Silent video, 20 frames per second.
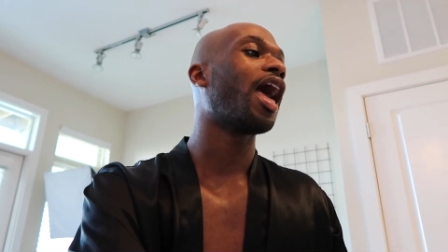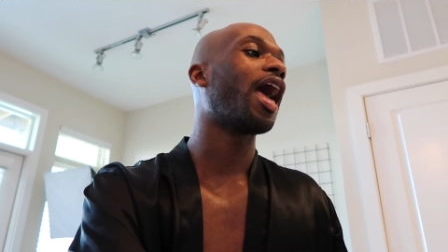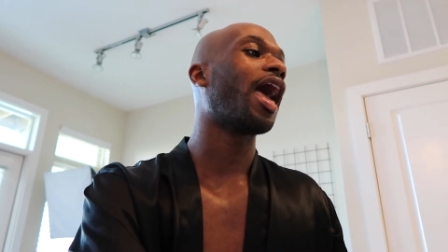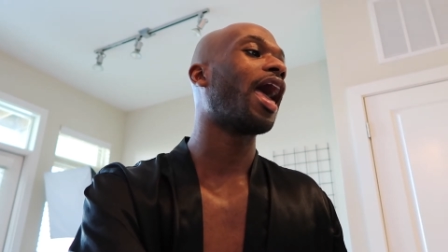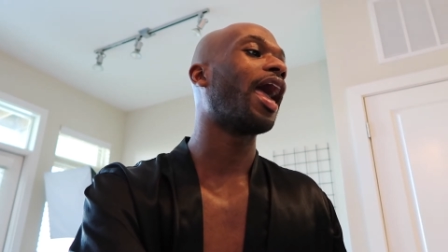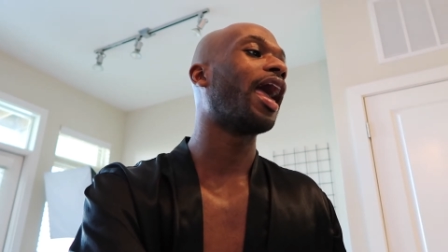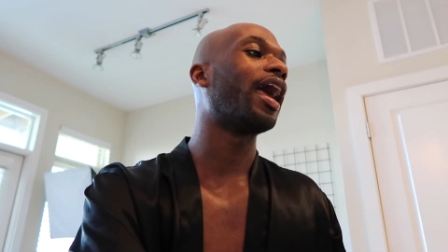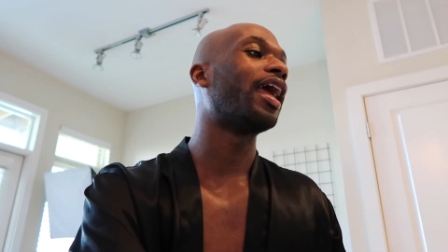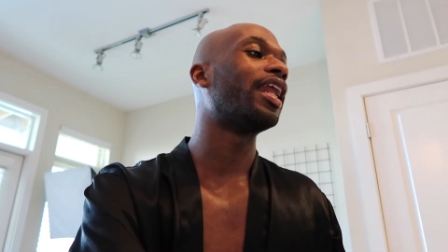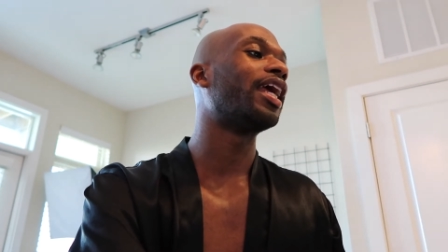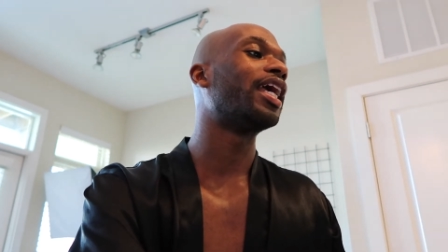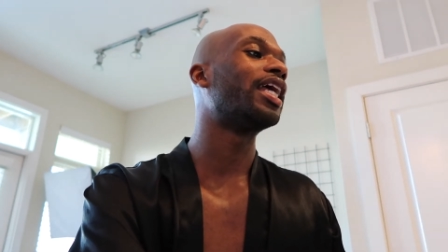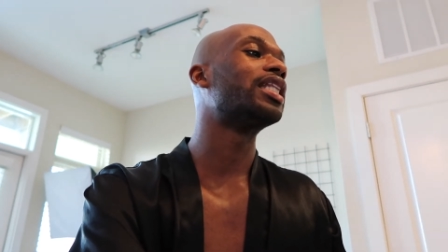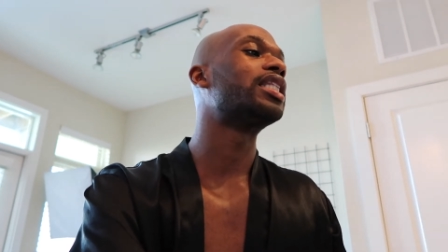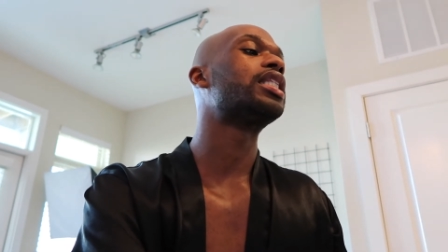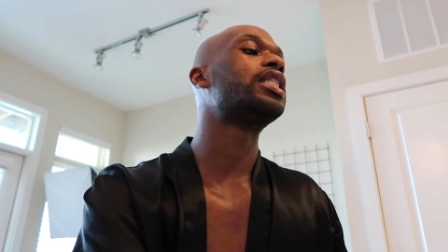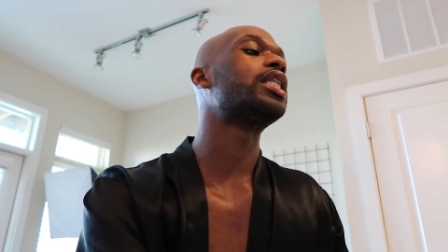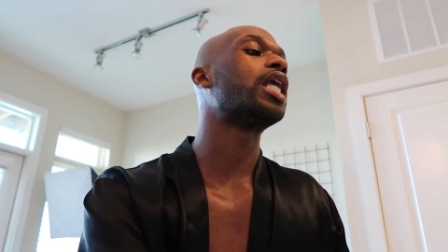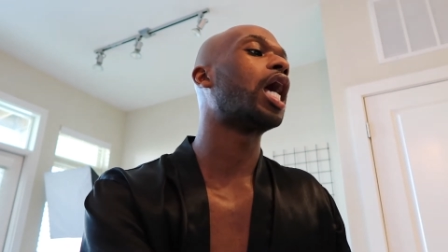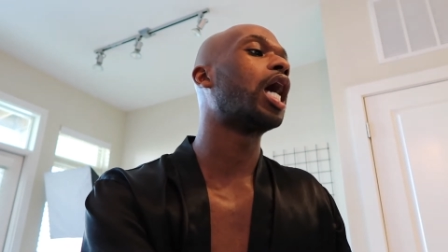and
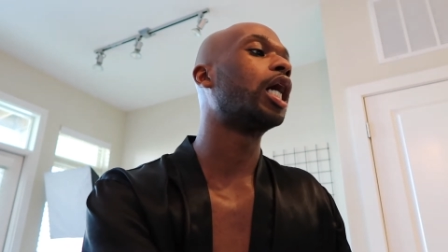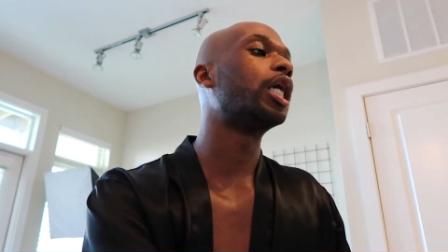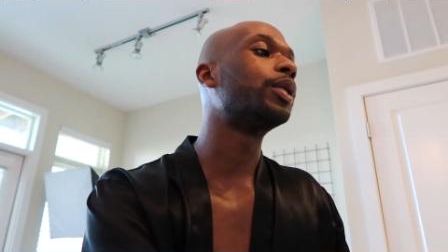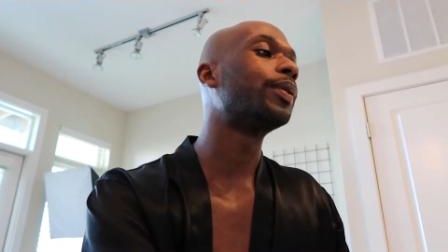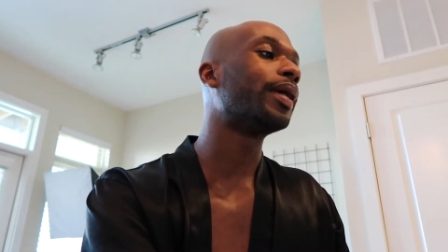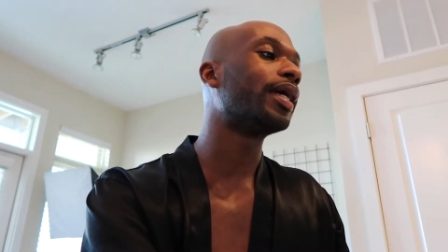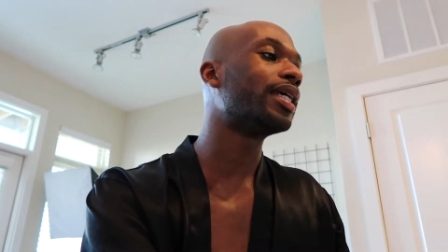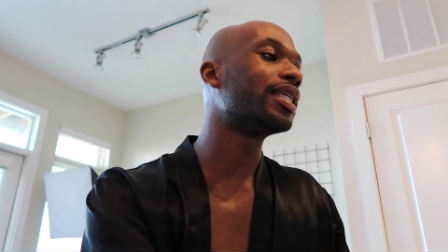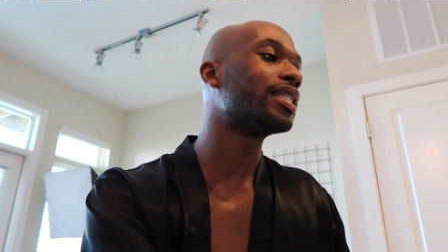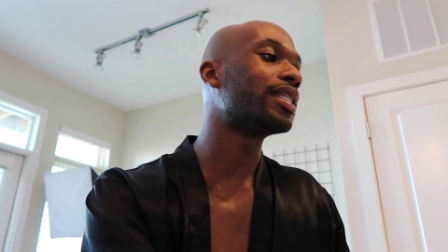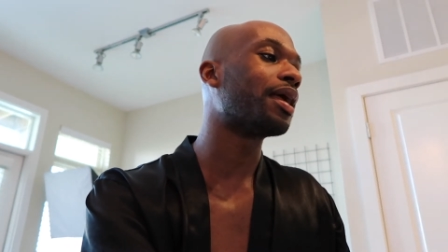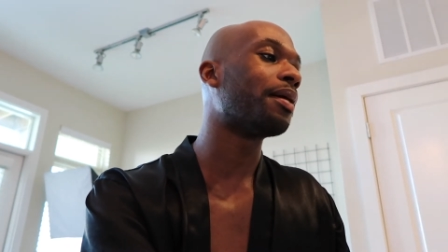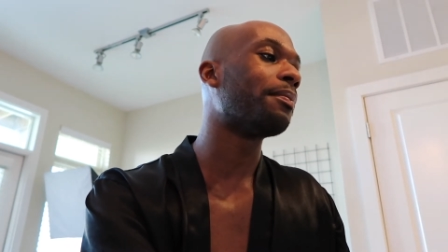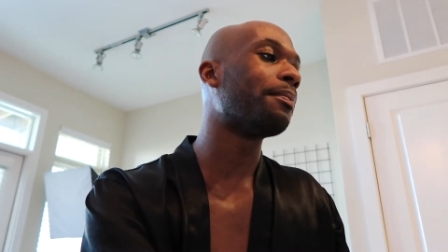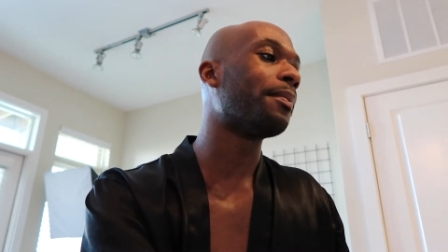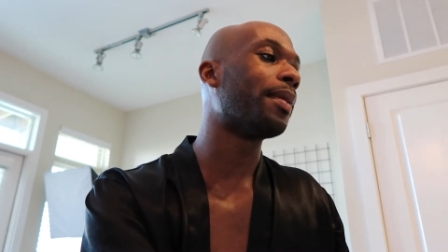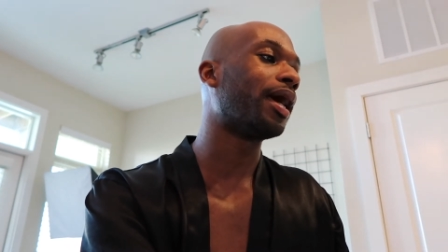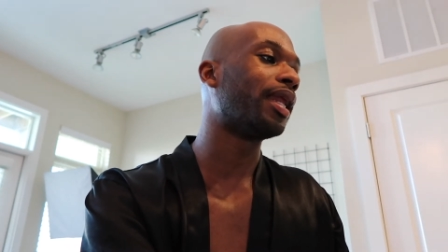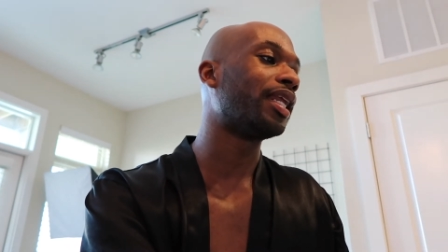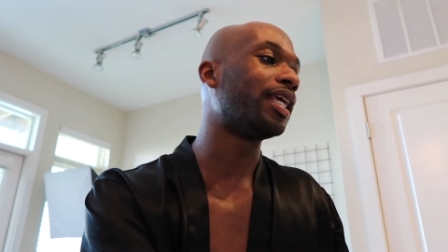it's always
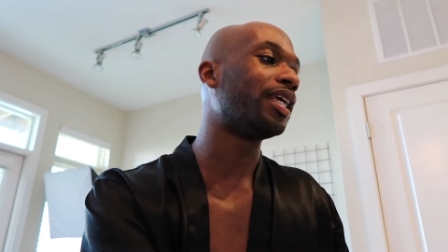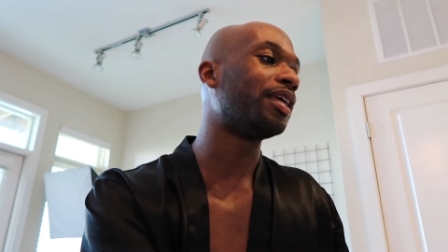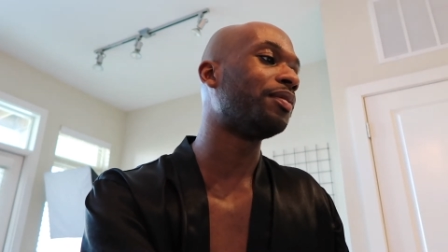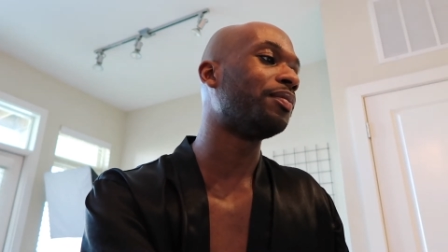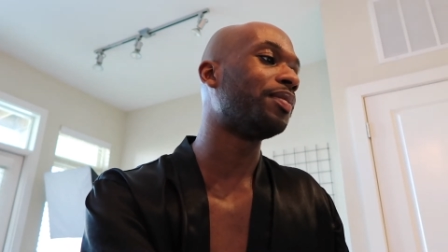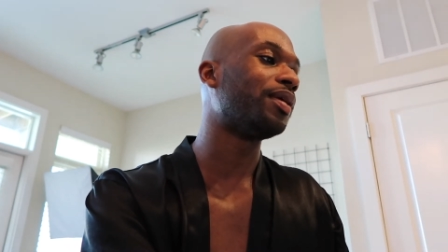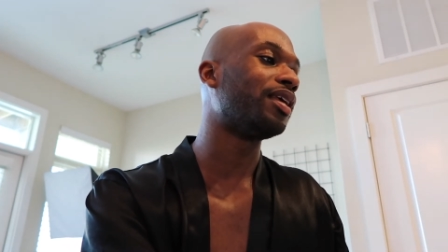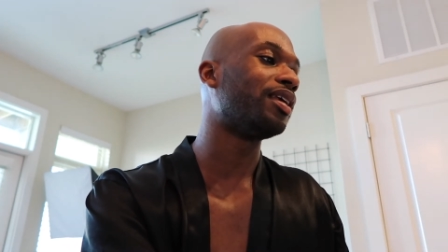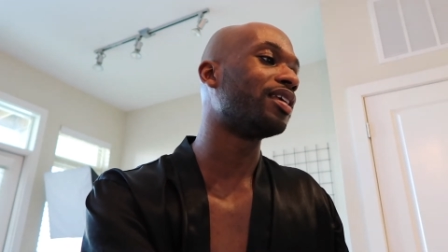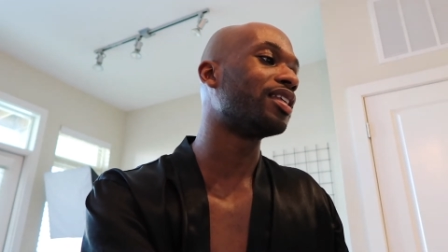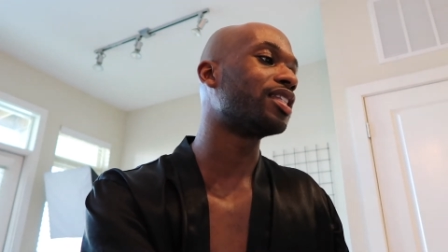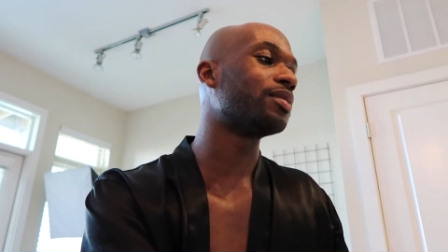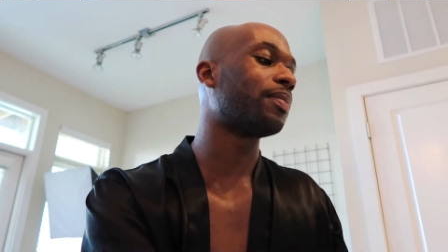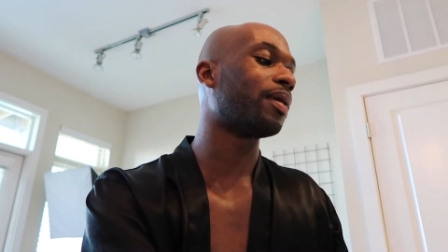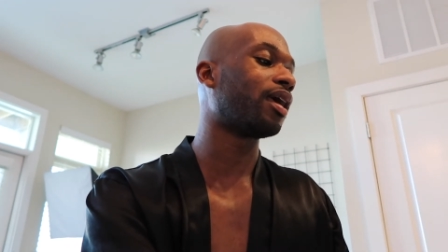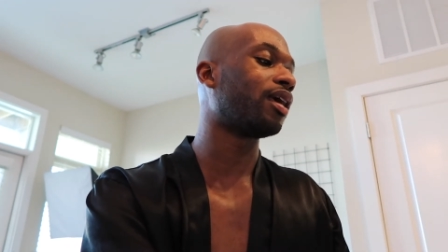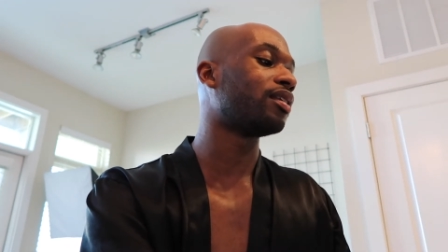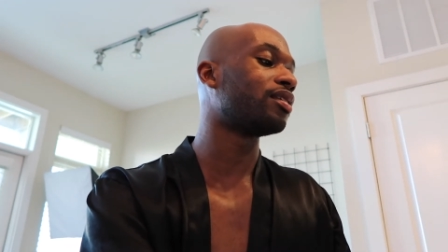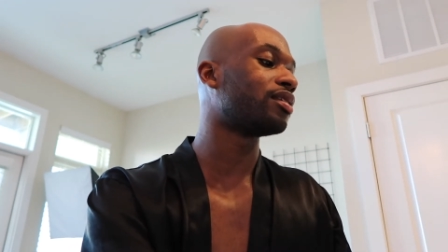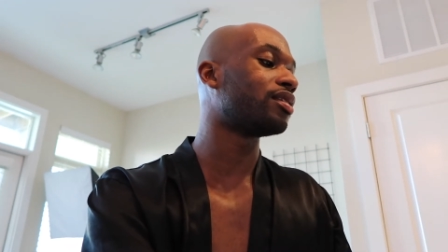money being
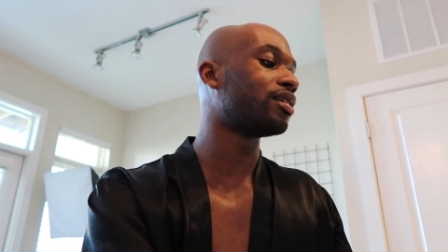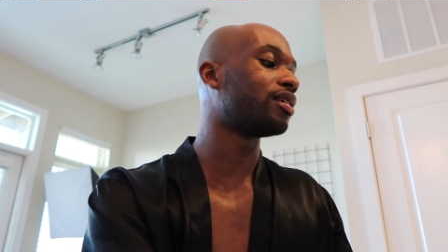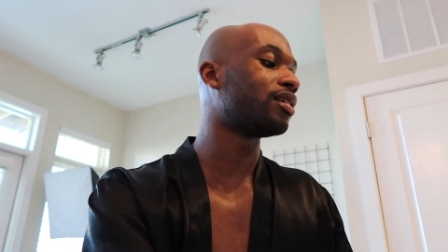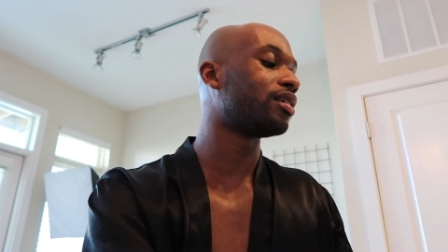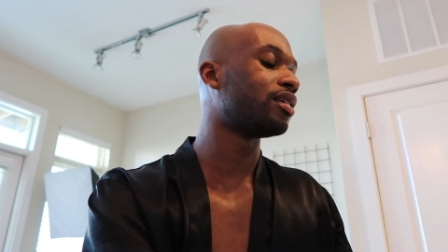spent.